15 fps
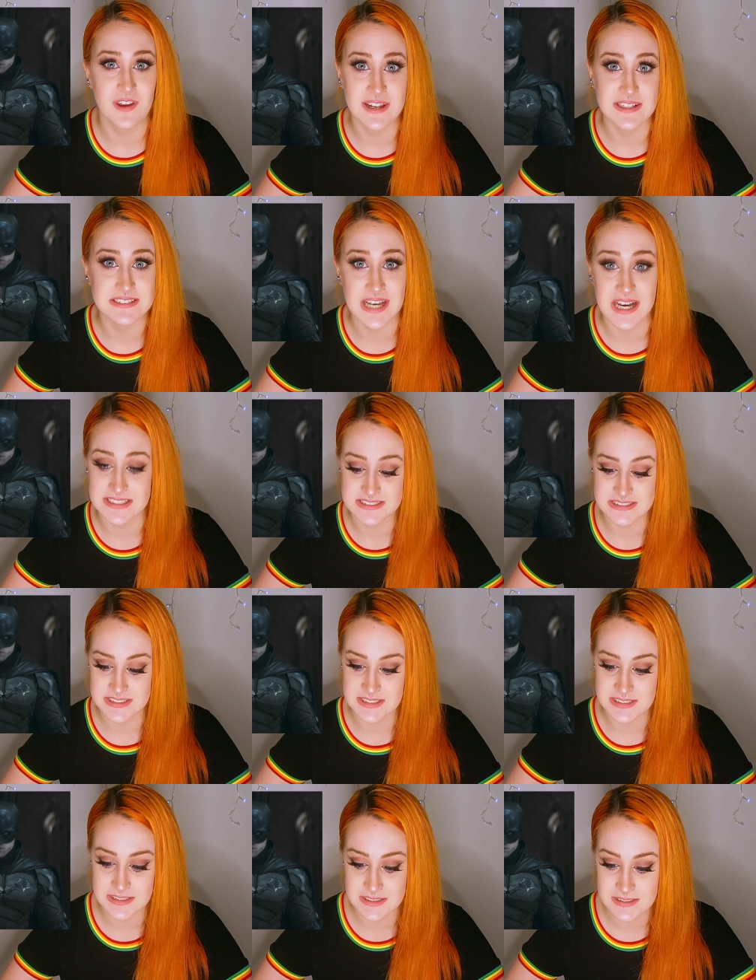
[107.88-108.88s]

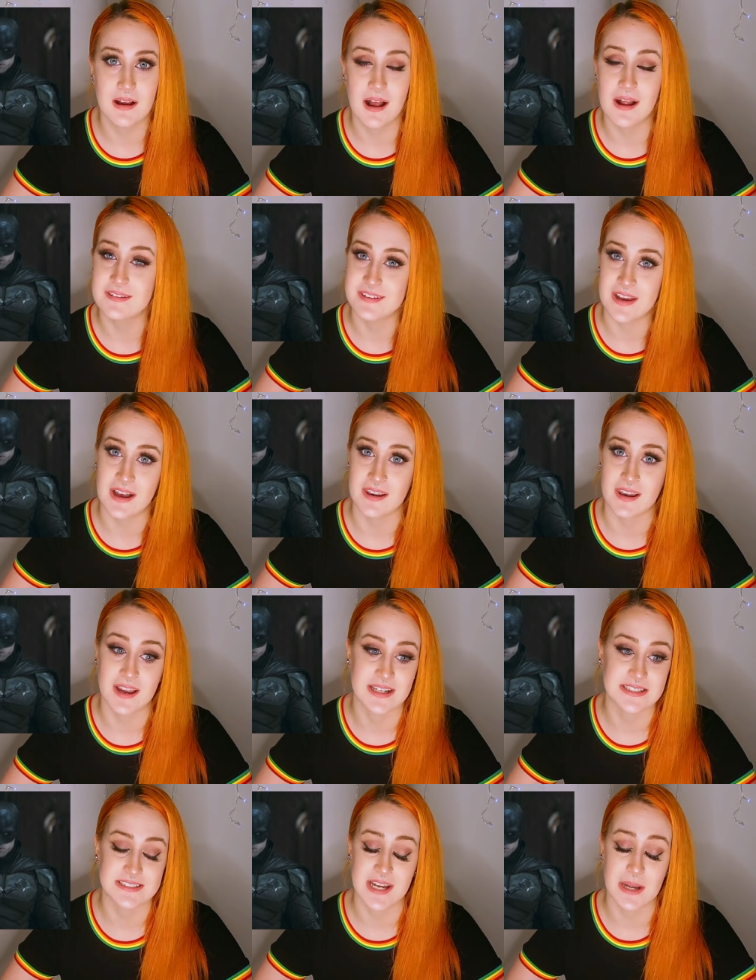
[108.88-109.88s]
fantastic, and yeah,
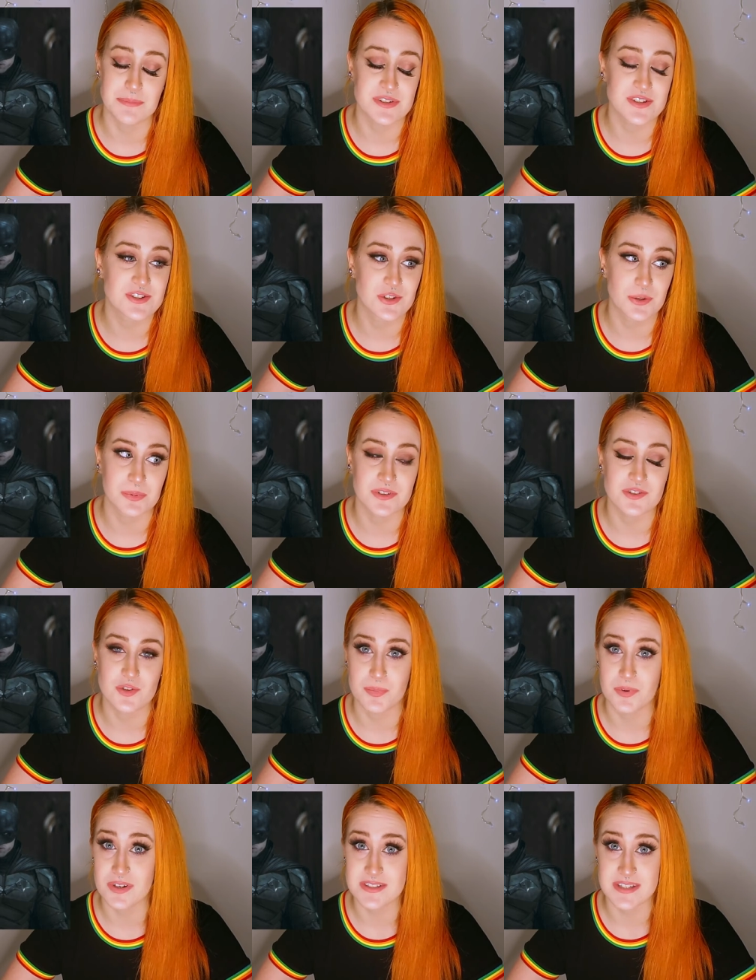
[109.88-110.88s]
like I said, I'm just
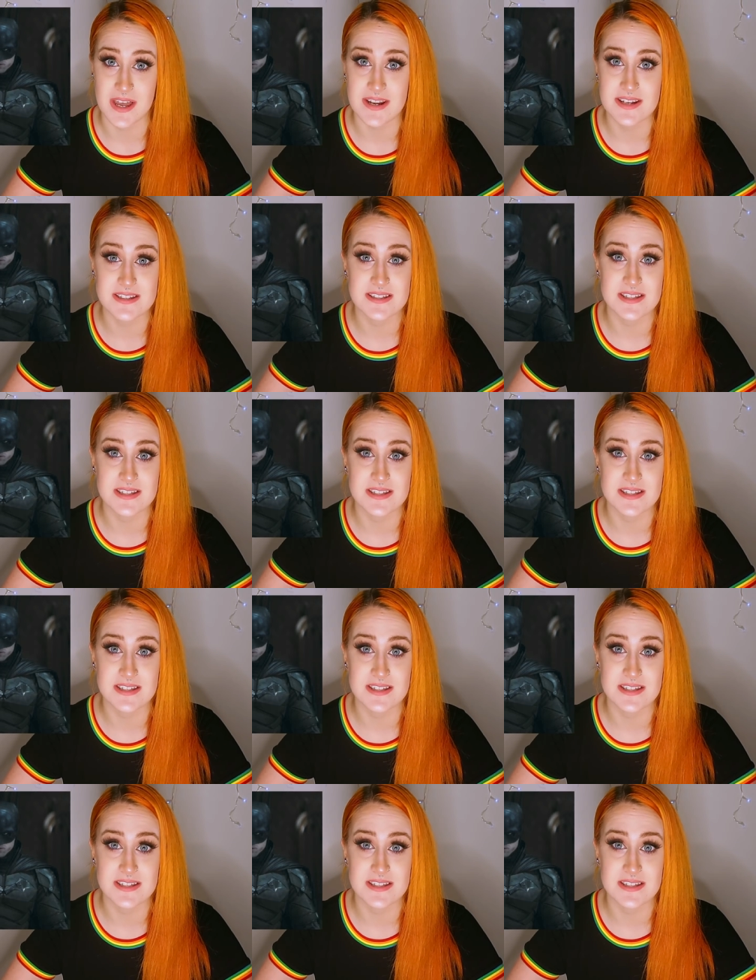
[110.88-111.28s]
super excited to